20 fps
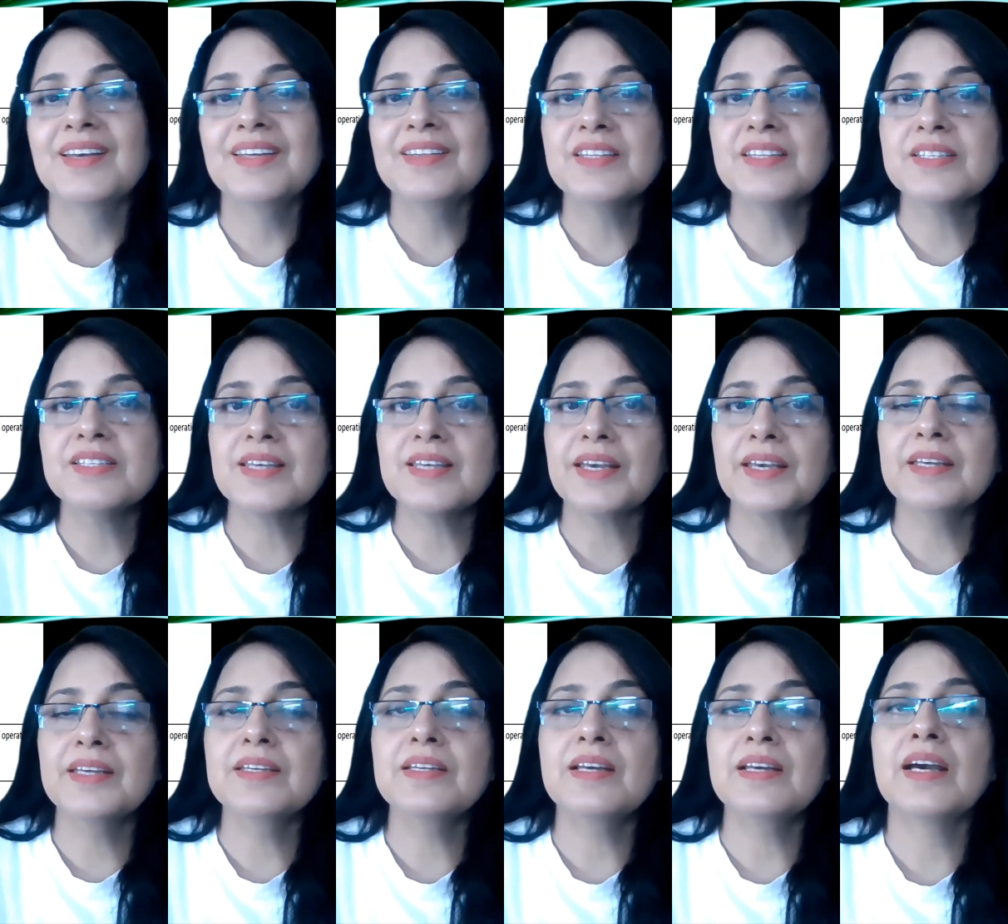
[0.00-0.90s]
In the
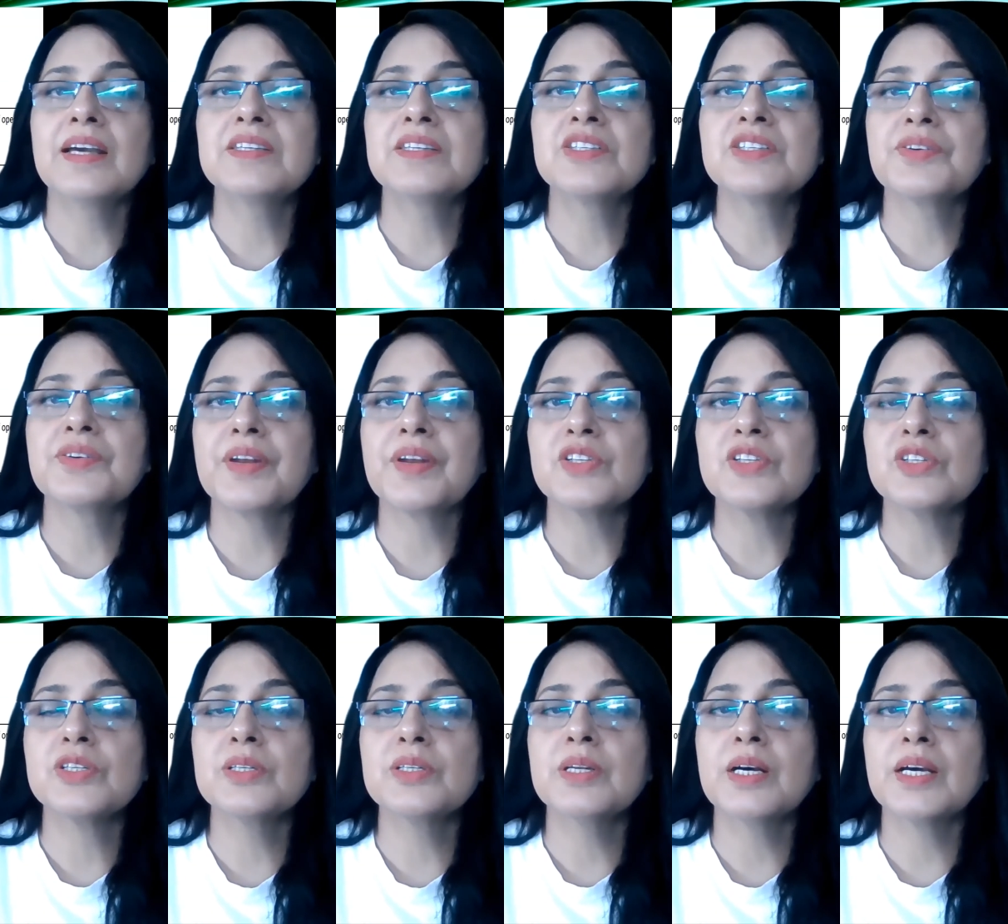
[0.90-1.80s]
second
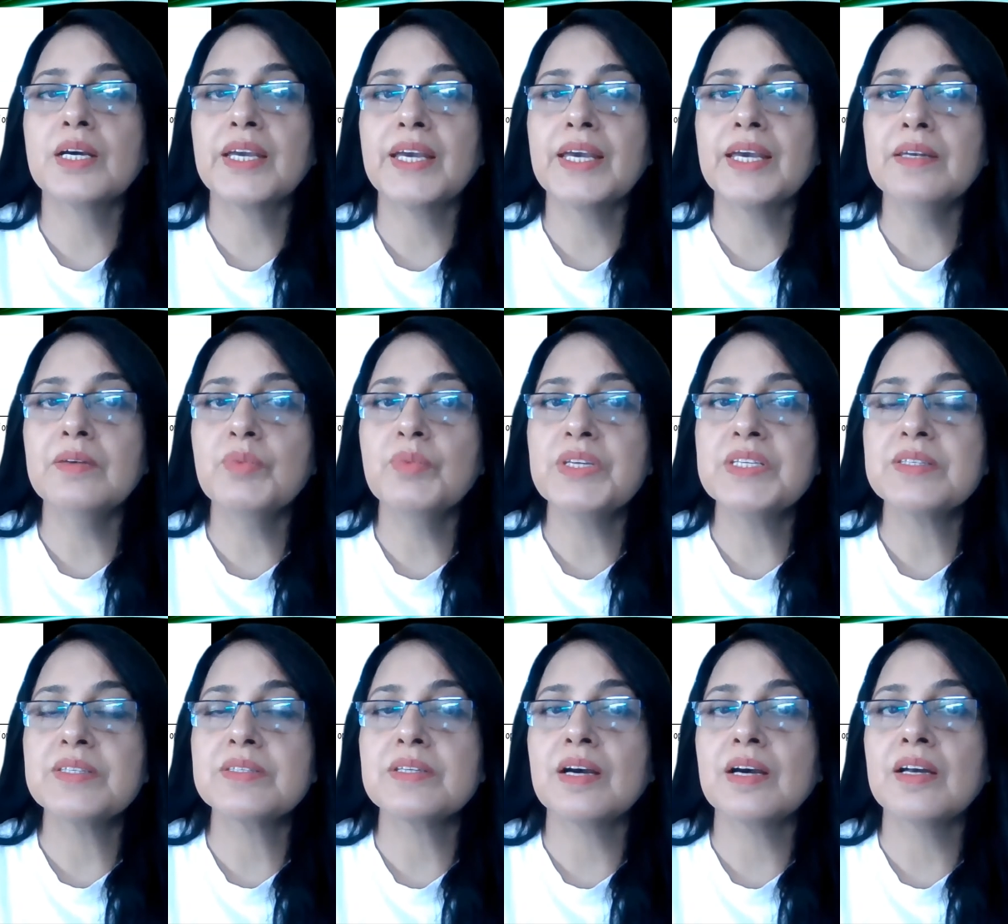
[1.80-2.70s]
iteration, again, we
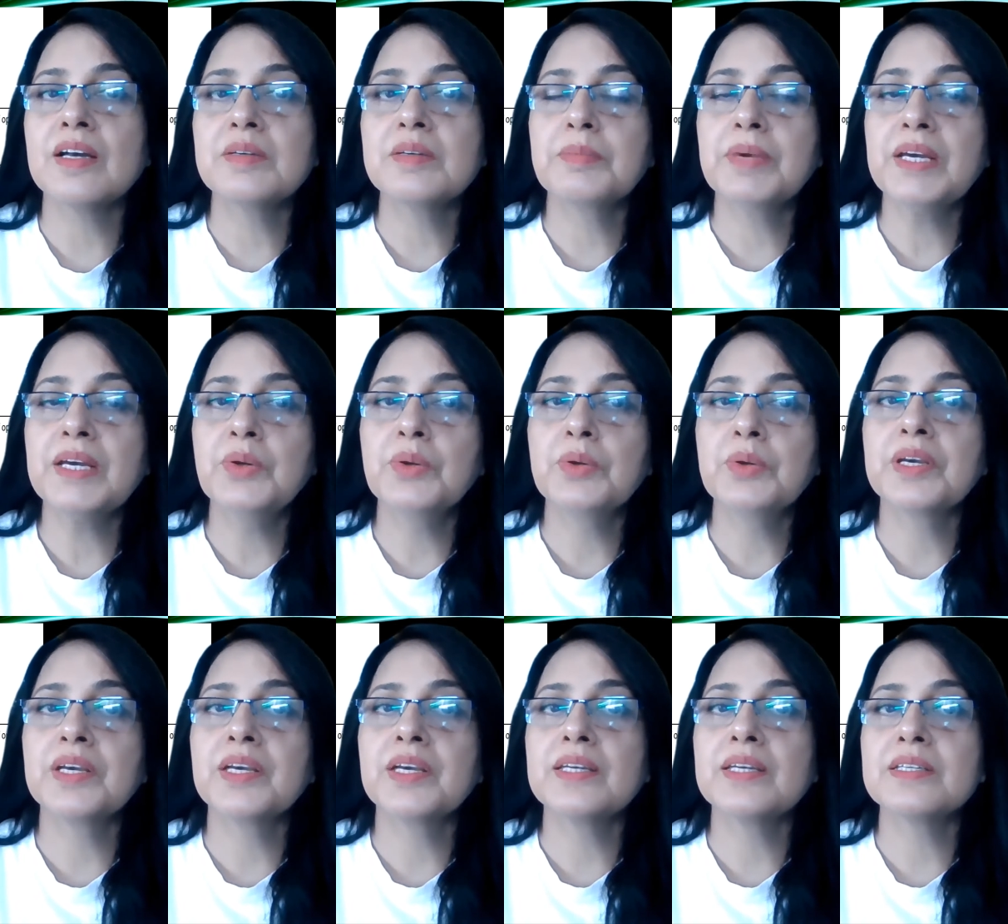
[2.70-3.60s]
start by
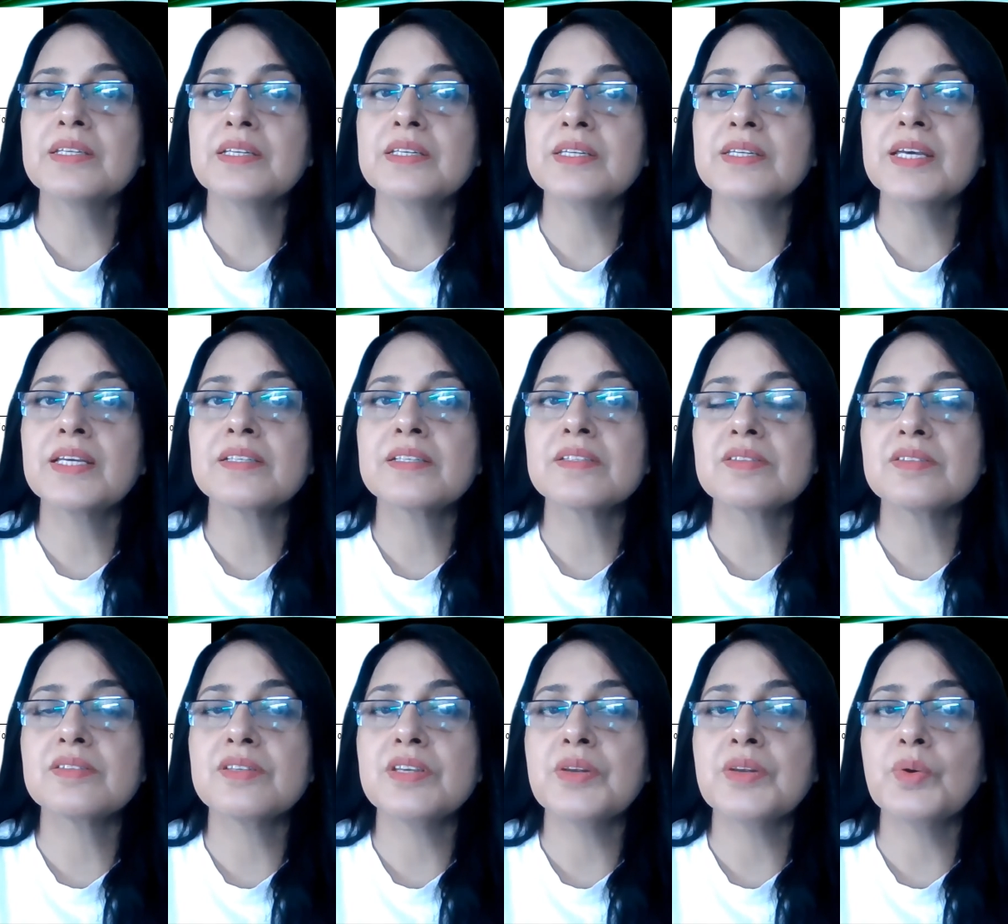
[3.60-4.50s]
looking at index
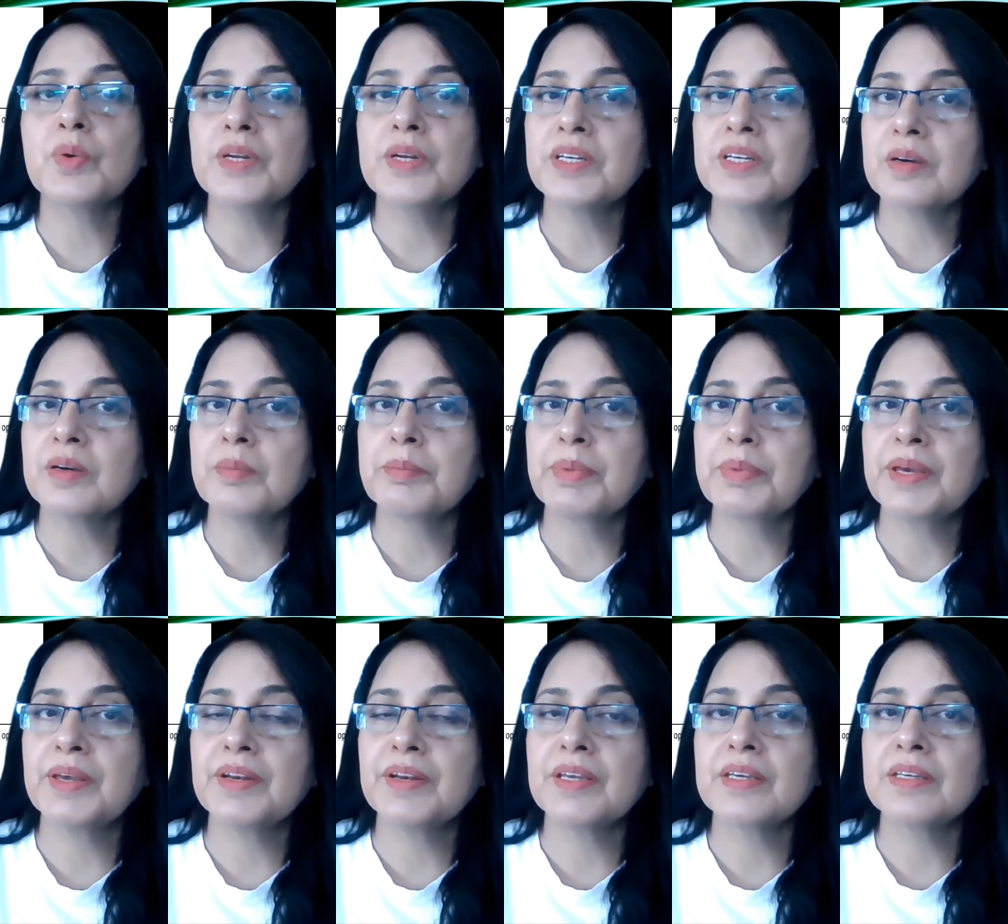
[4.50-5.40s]
0 and
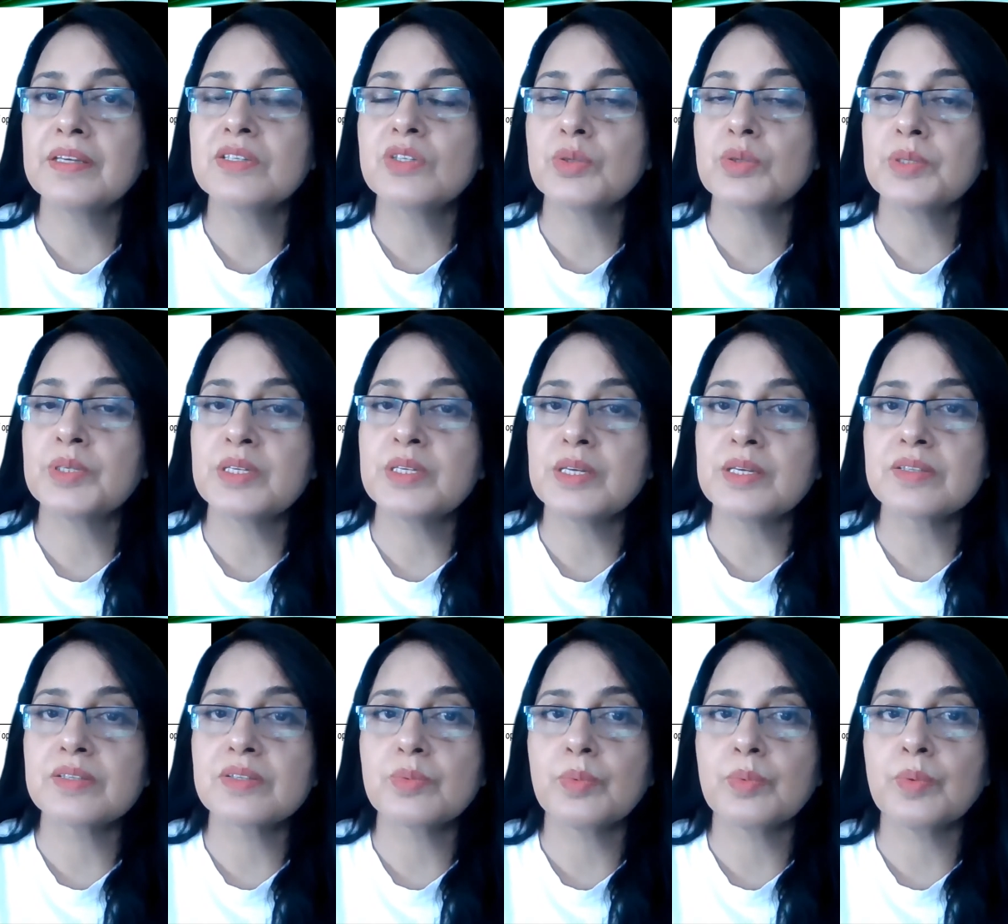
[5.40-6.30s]
comparing it to
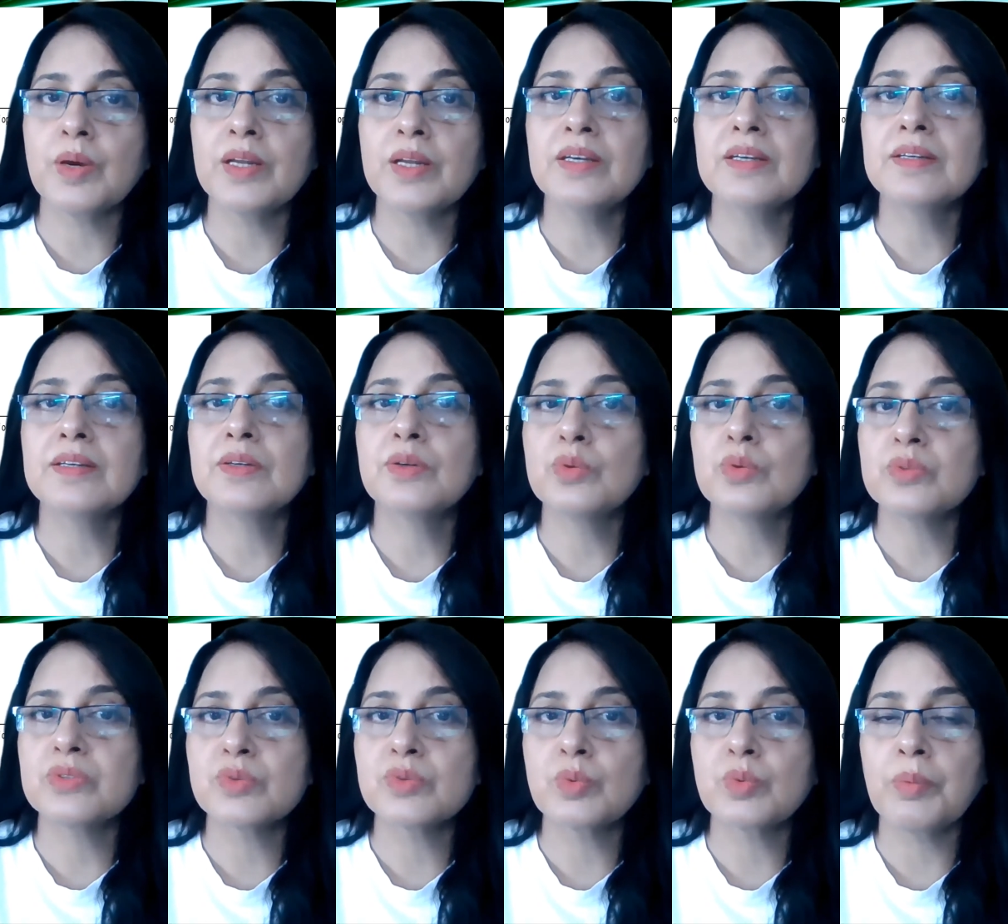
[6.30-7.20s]
index 1.
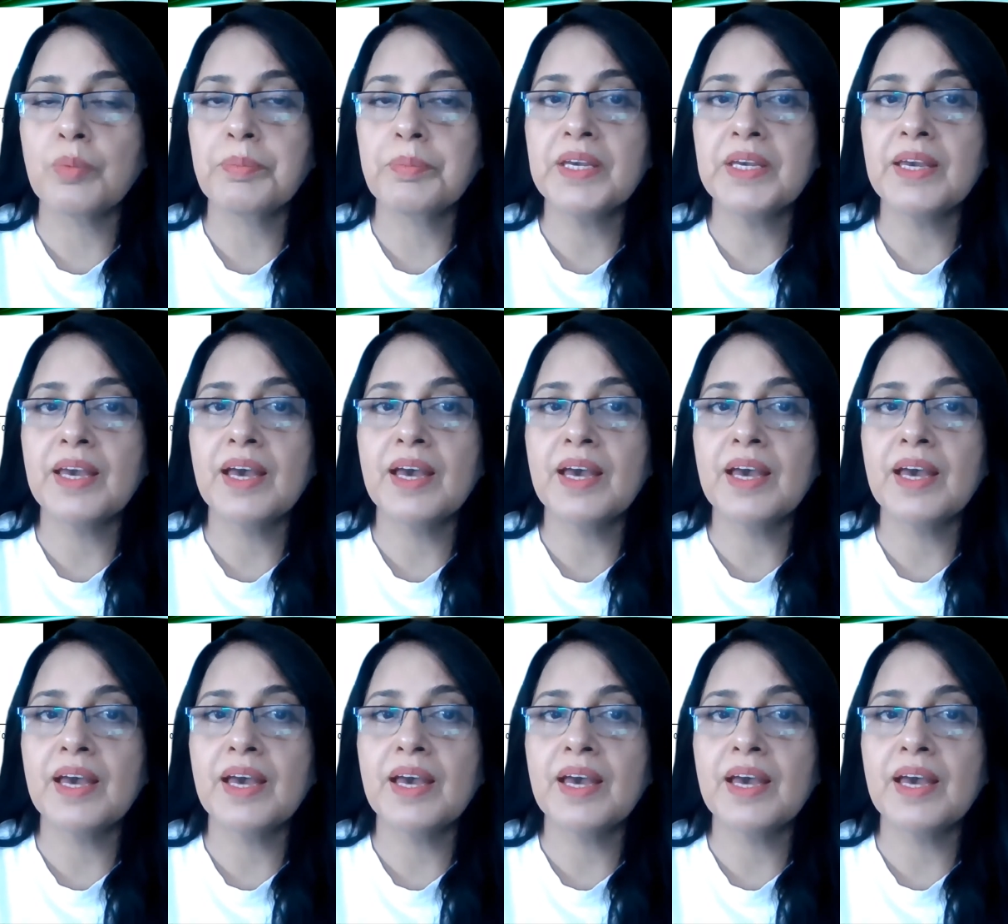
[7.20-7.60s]
No swapping